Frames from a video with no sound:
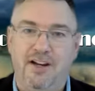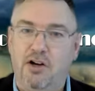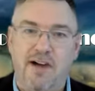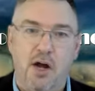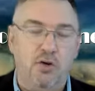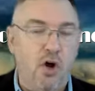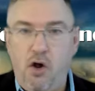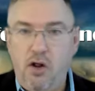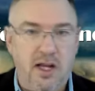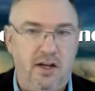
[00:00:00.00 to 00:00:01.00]
They're around
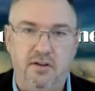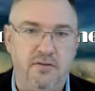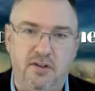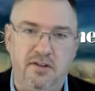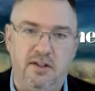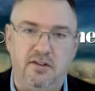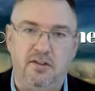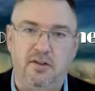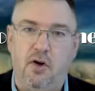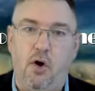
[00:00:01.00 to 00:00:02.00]
all kinds of
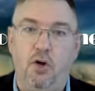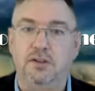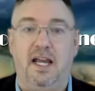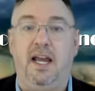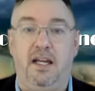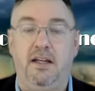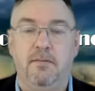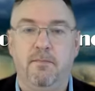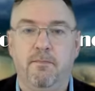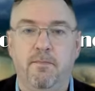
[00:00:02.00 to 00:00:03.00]
diseases all day
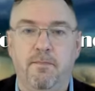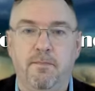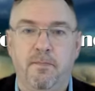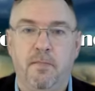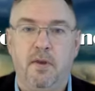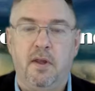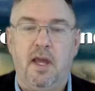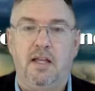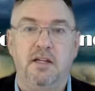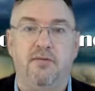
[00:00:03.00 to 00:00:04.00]

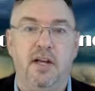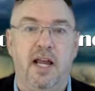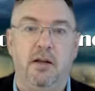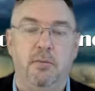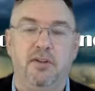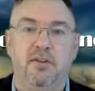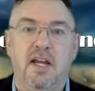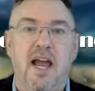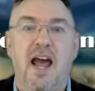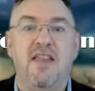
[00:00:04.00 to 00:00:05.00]
and different ailments,
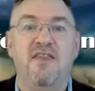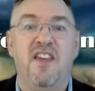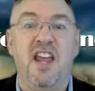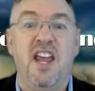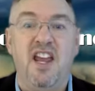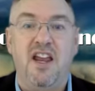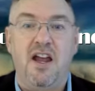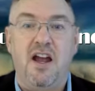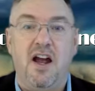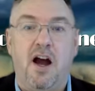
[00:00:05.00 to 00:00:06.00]
and they
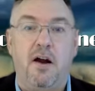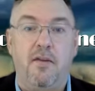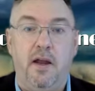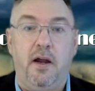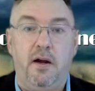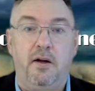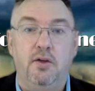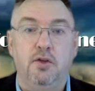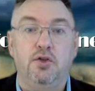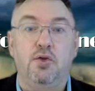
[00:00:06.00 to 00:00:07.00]
are
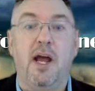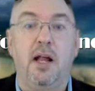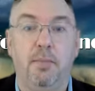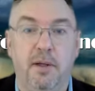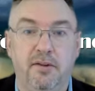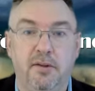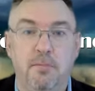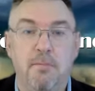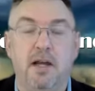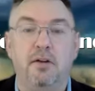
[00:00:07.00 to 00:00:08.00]
there to help us,
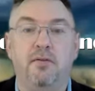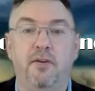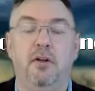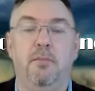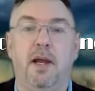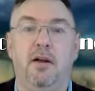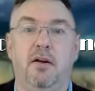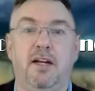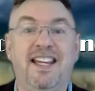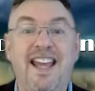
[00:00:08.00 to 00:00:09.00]
make us feel
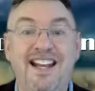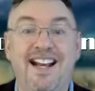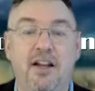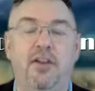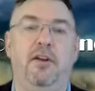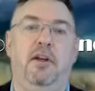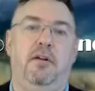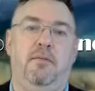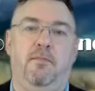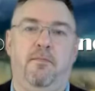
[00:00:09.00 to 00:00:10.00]
better, get healthy,
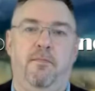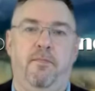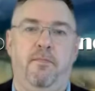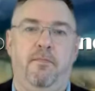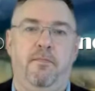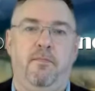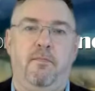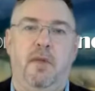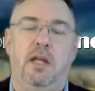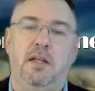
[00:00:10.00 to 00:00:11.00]

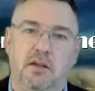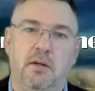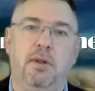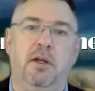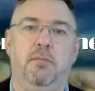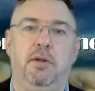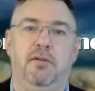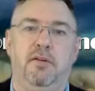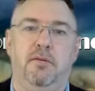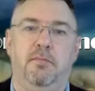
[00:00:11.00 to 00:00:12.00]
and yet they're being
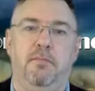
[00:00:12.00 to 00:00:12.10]
abused.